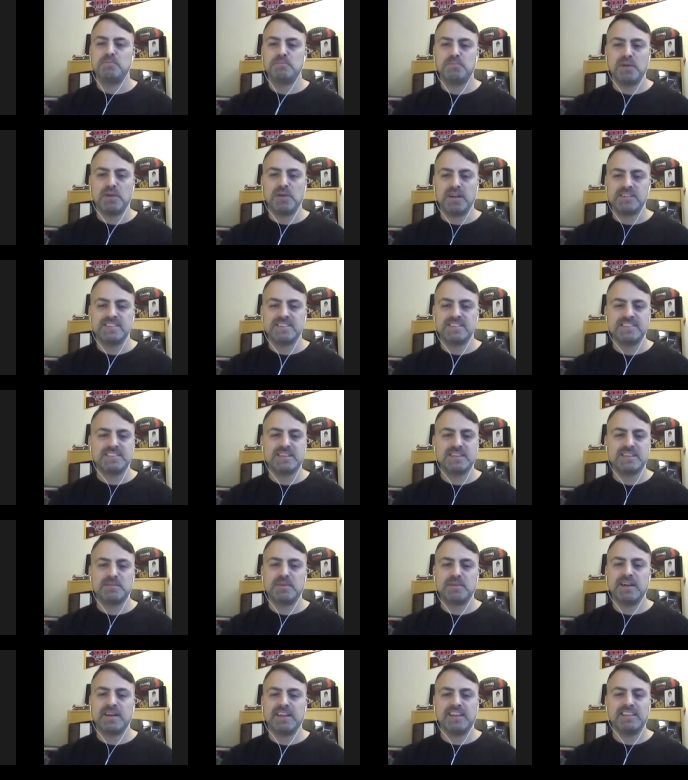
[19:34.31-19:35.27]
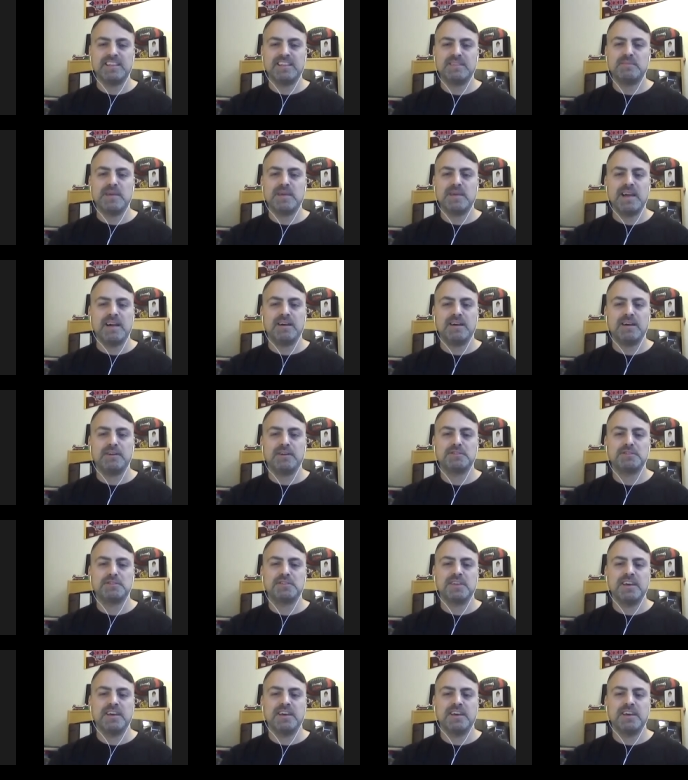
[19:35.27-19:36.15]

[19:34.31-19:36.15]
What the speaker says: punching somebody in the mouth